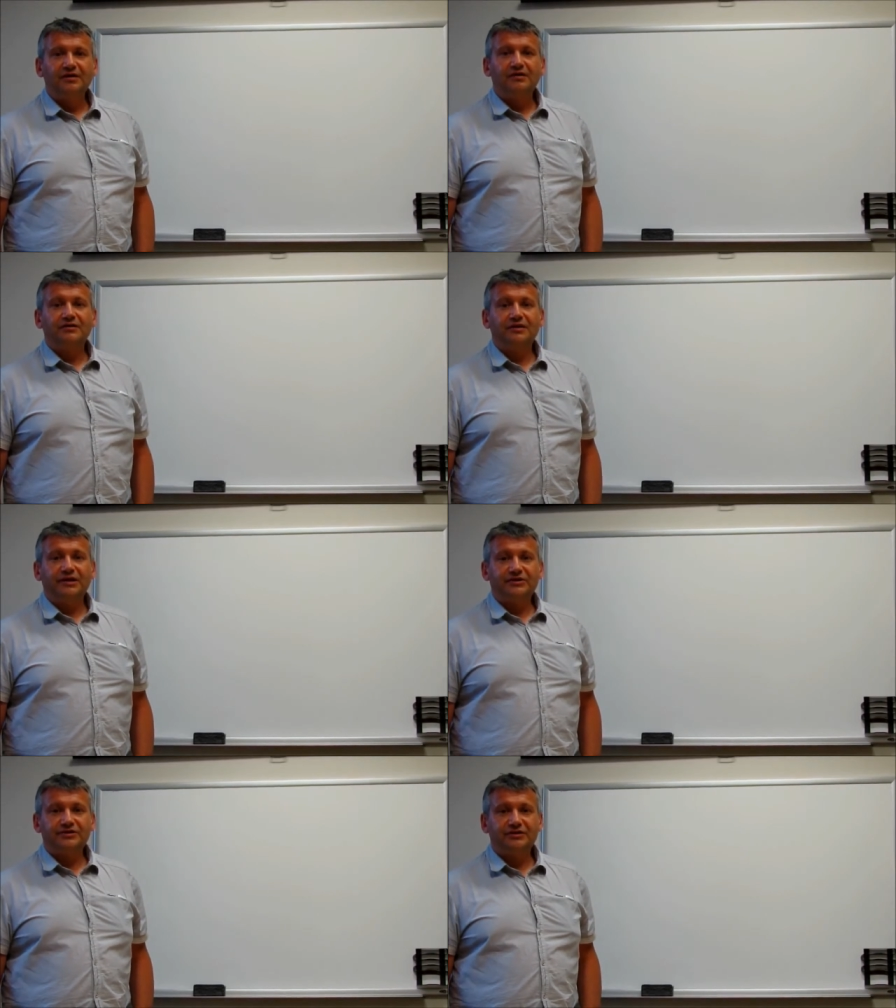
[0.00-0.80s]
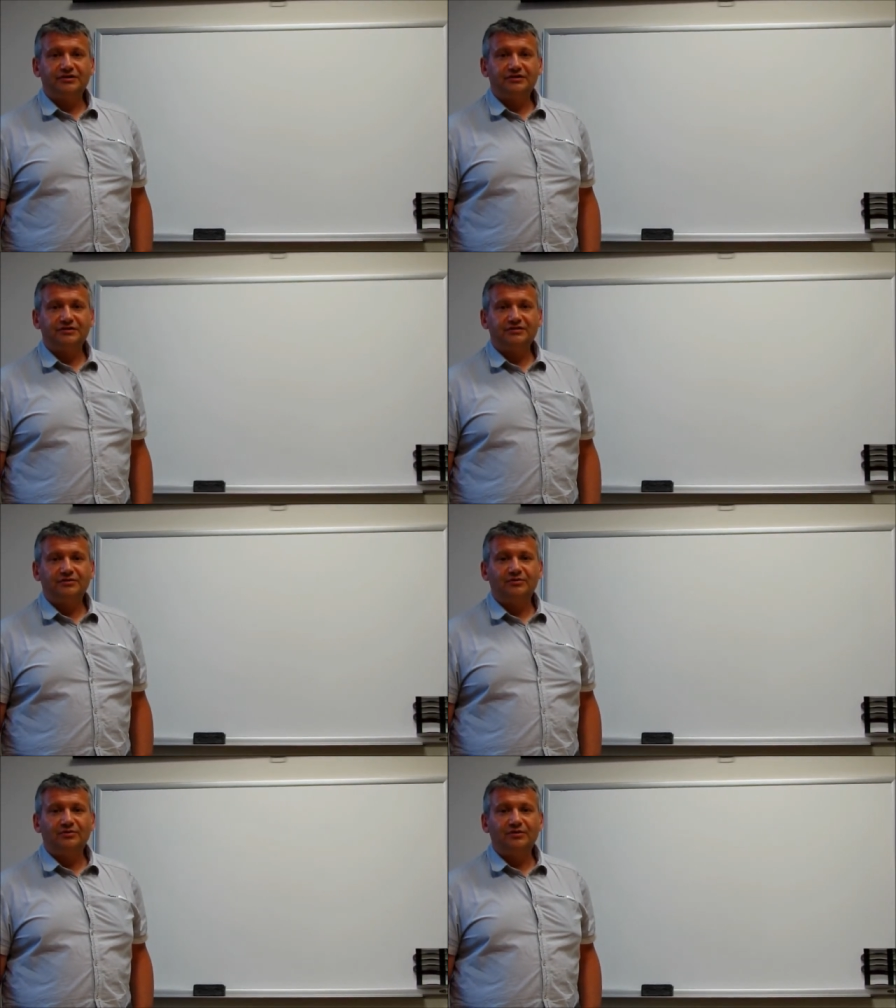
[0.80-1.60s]
collections
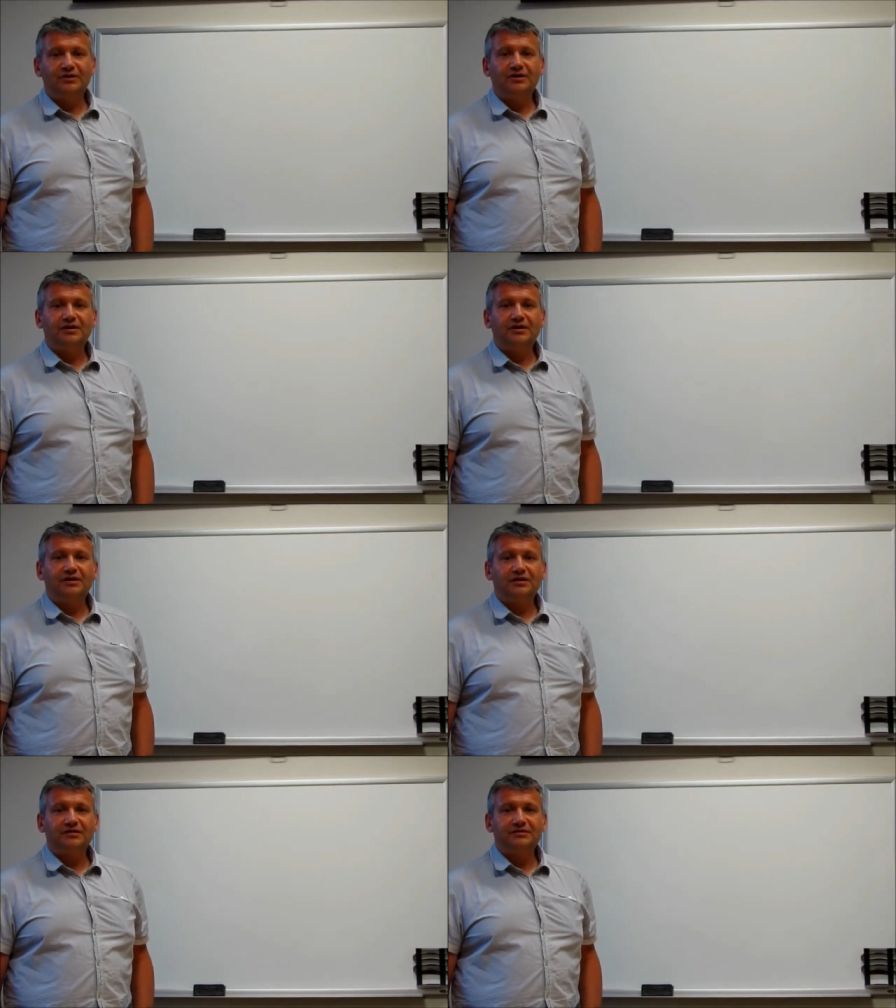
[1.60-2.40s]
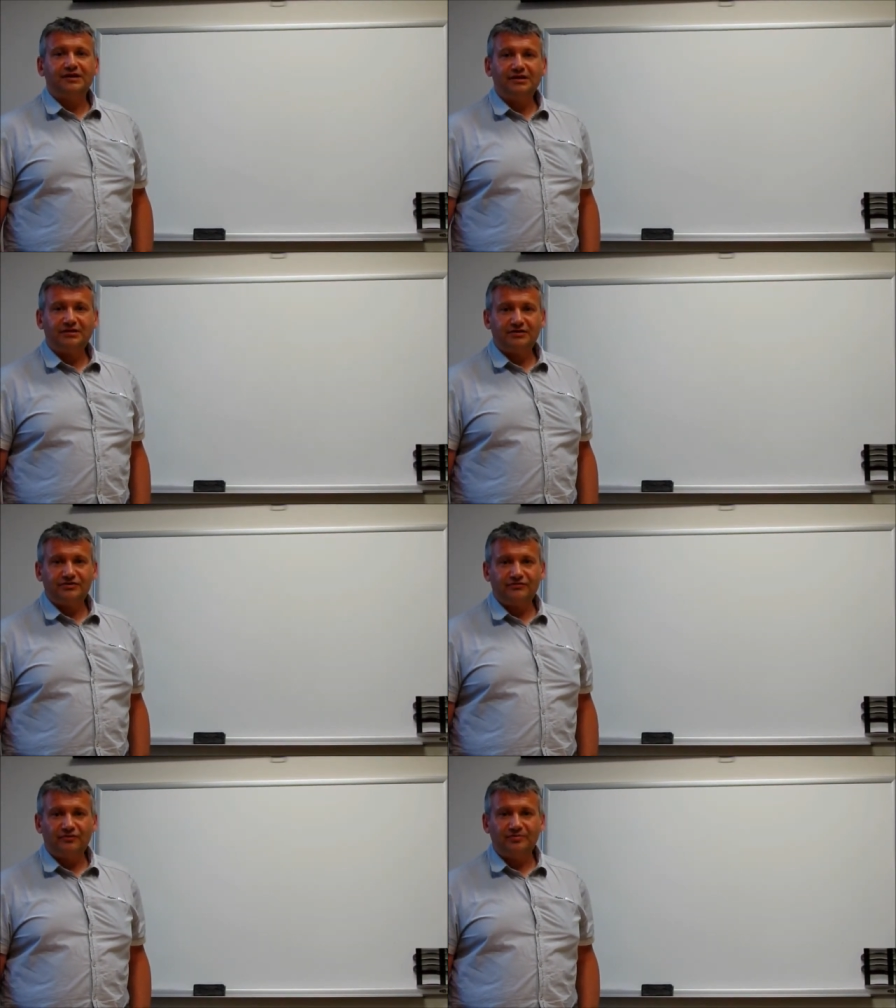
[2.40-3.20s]
or containers
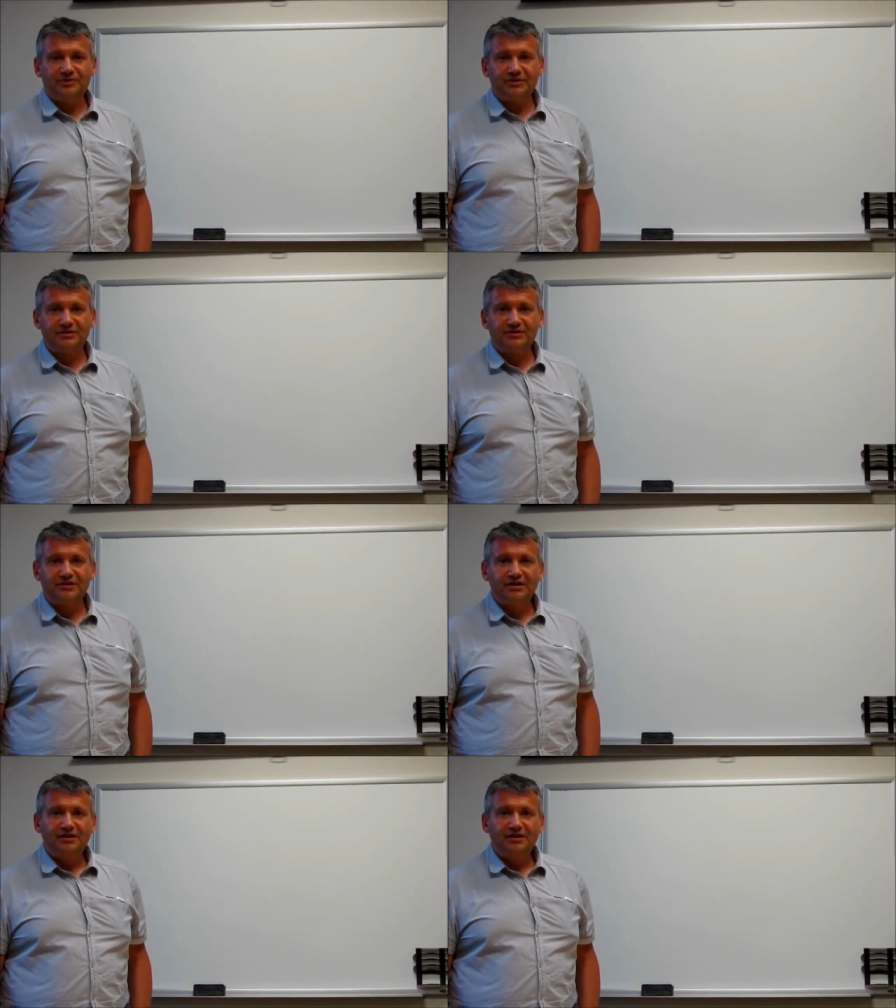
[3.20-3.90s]
of objects.